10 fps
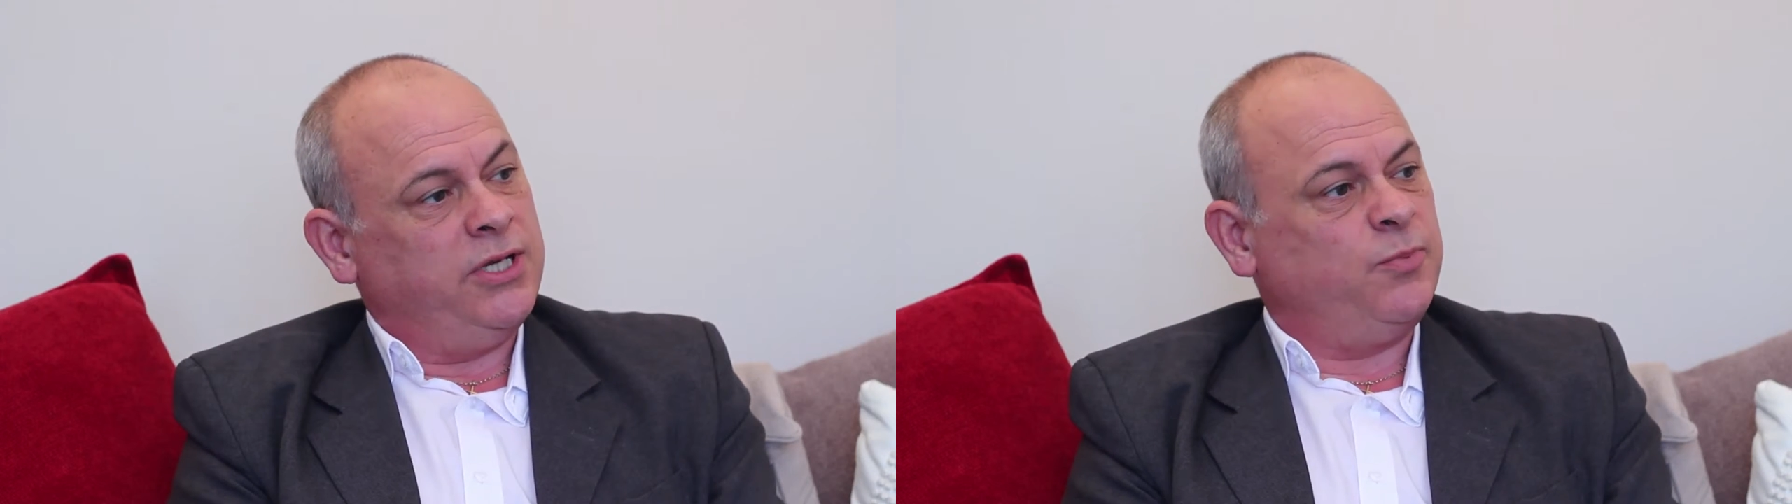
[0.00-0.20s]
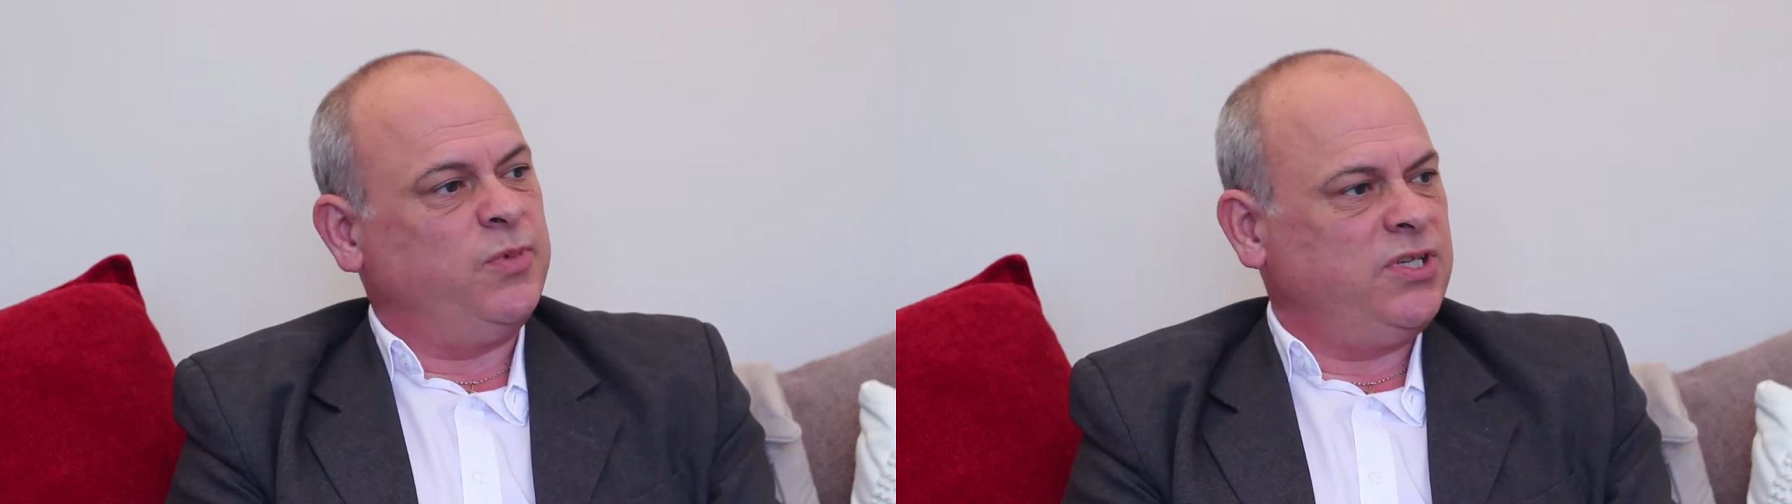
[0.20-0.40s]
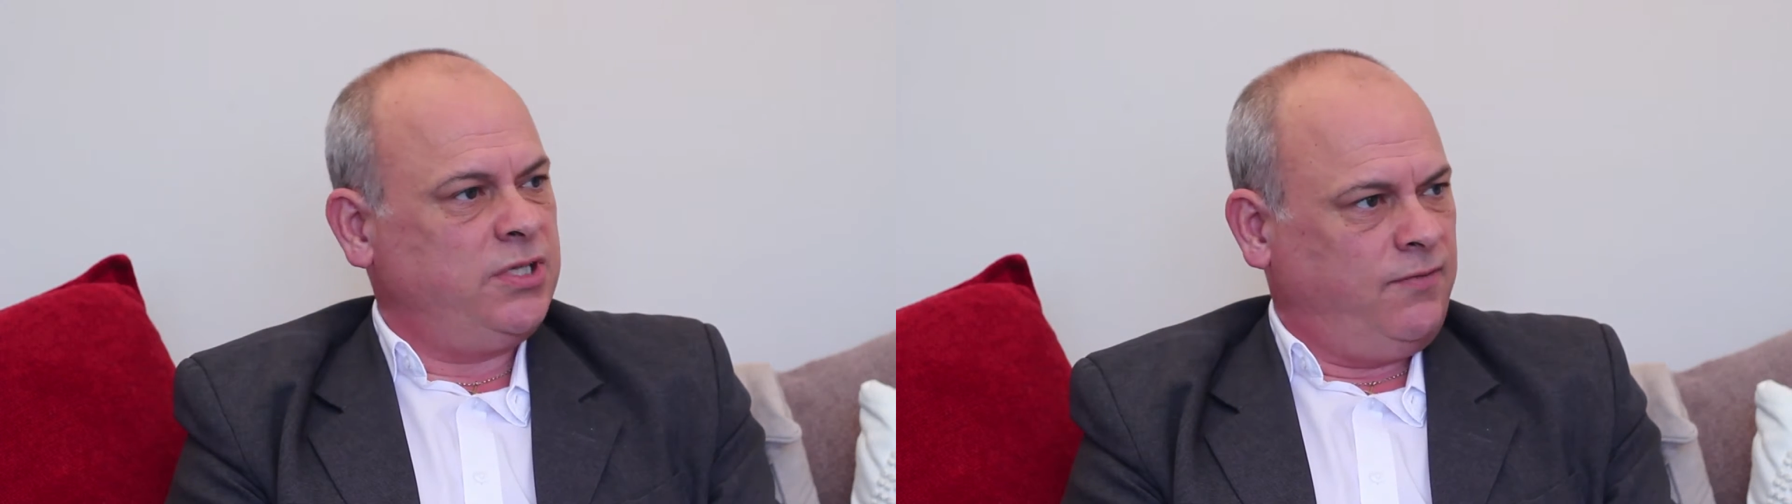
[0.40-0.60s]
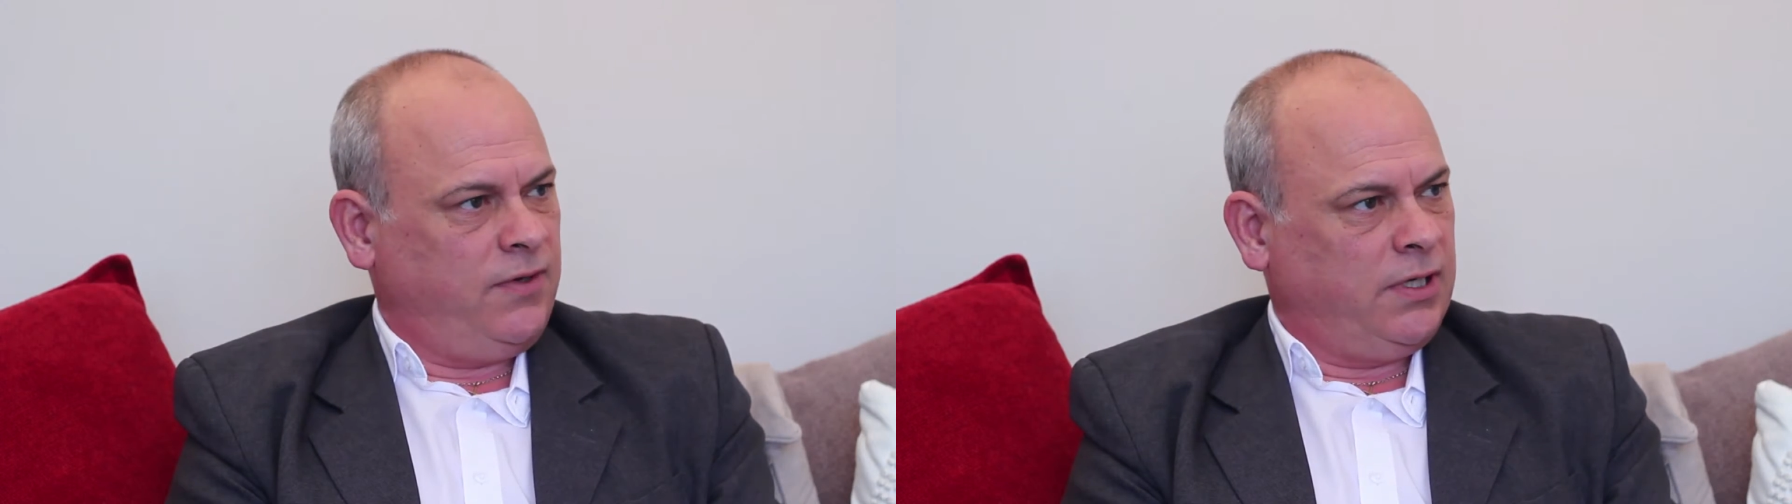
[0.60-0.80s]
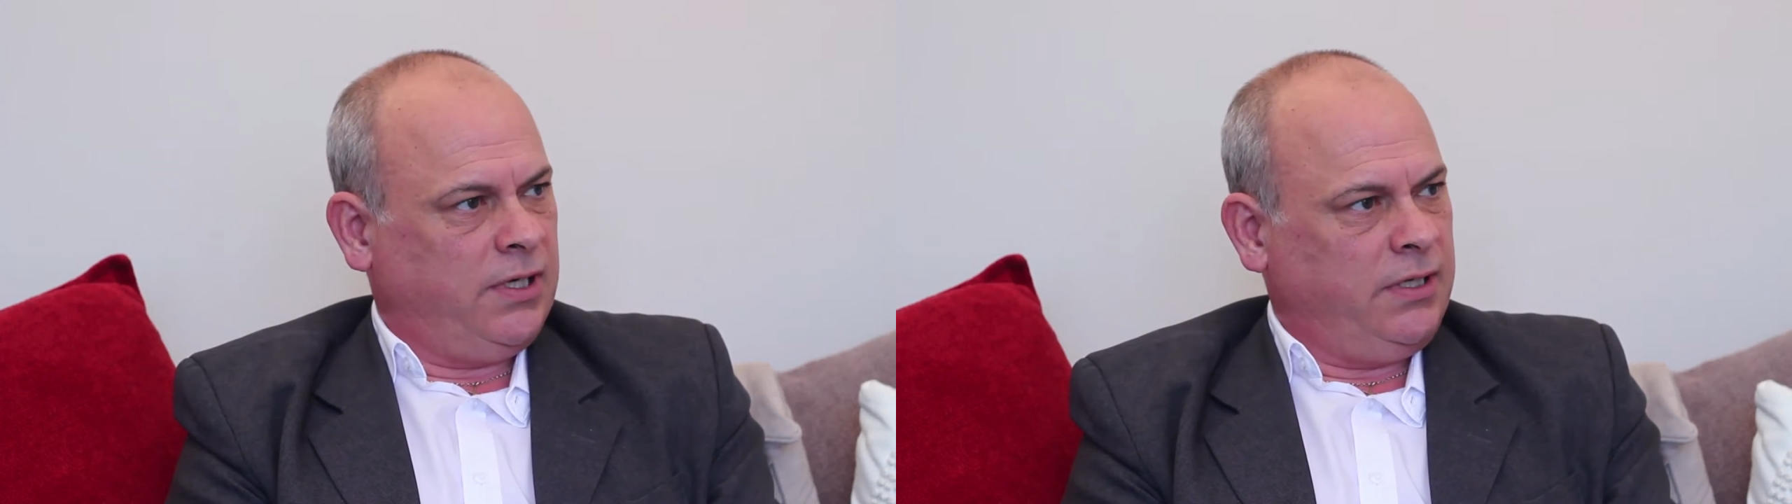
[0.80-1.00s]
is
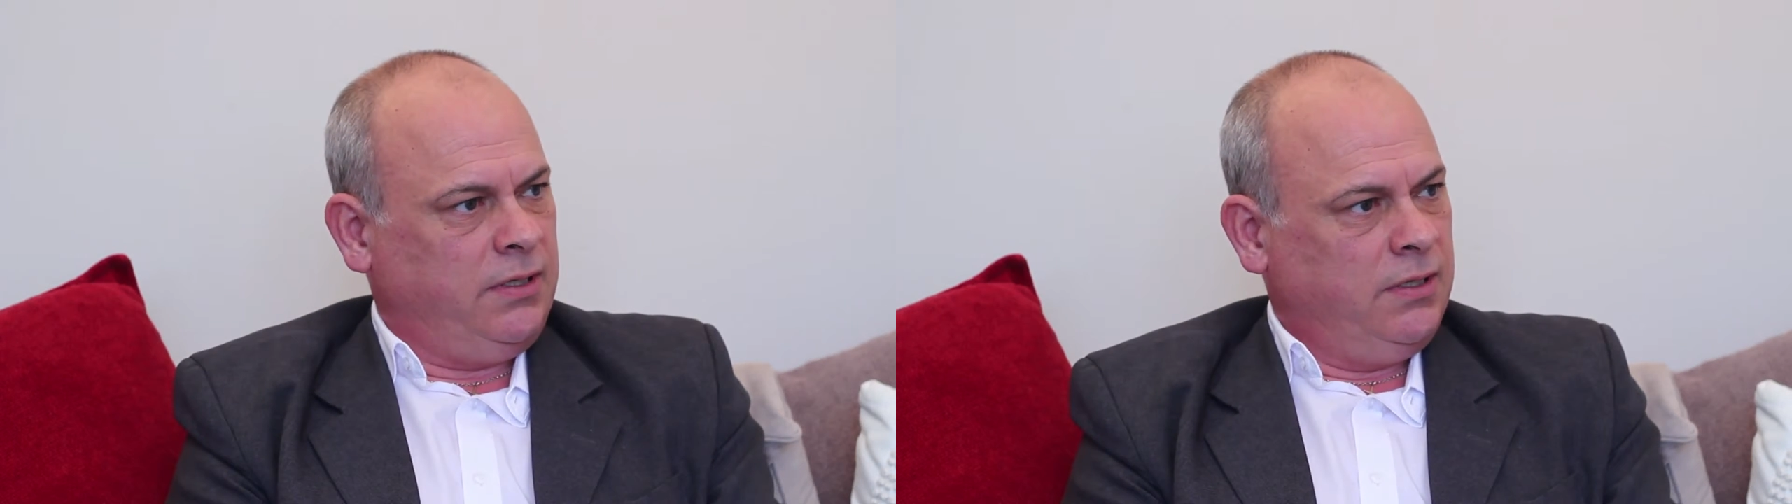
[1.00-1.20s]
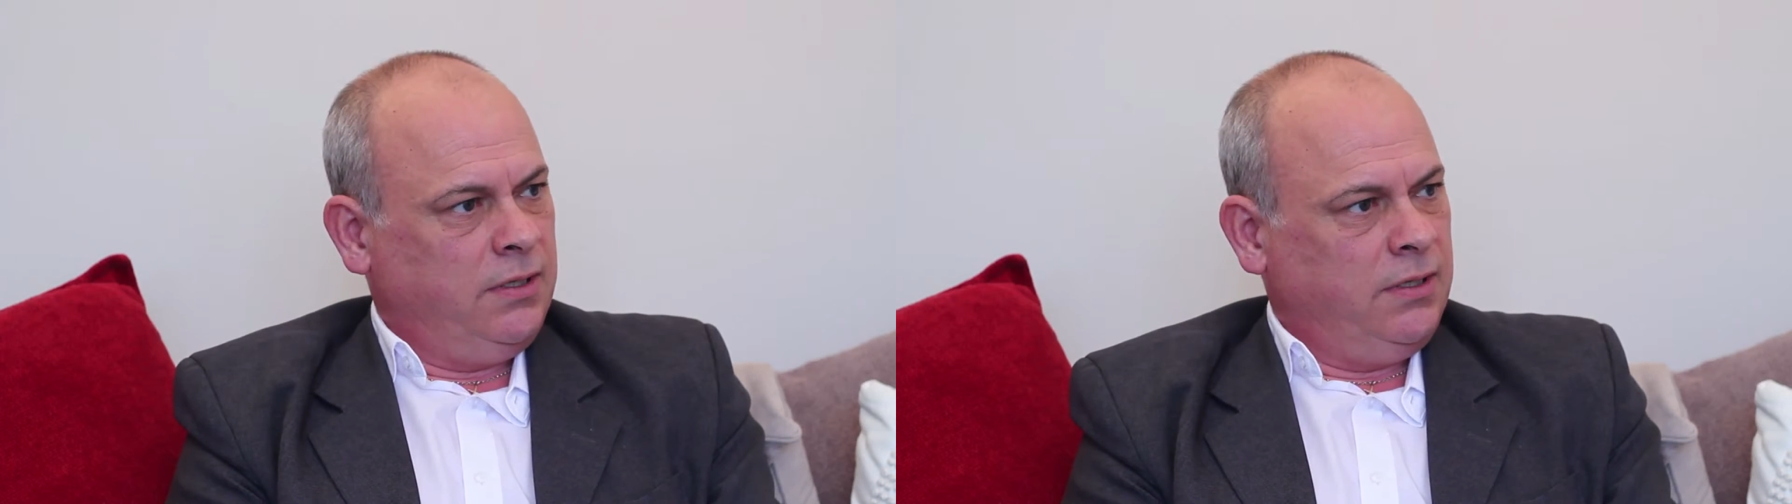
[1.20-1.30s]
specifically